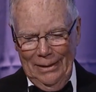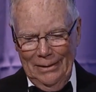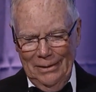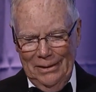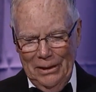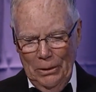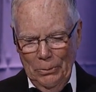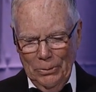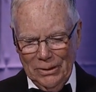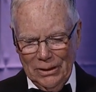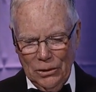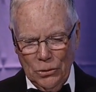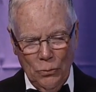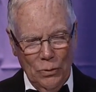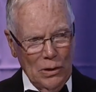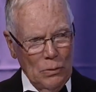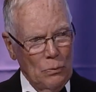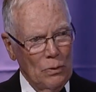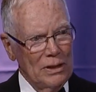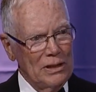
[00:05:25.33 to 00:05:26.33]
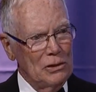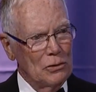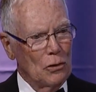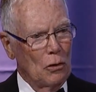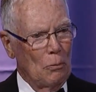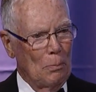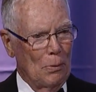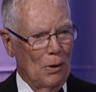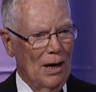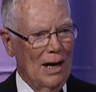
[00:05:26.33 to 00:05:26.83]
She was a
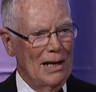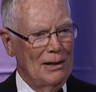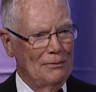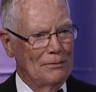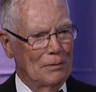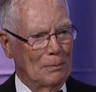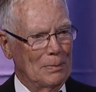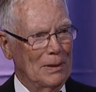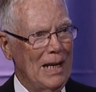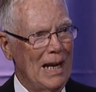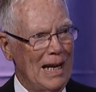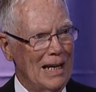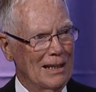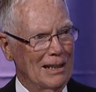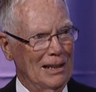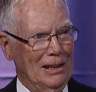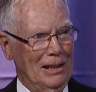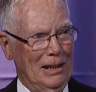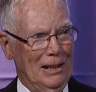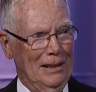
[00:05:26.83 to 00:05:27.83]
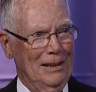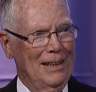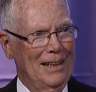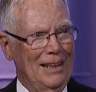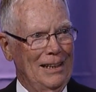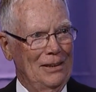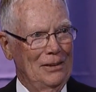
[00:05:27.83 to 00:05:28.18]
21-year-old bride from Canada,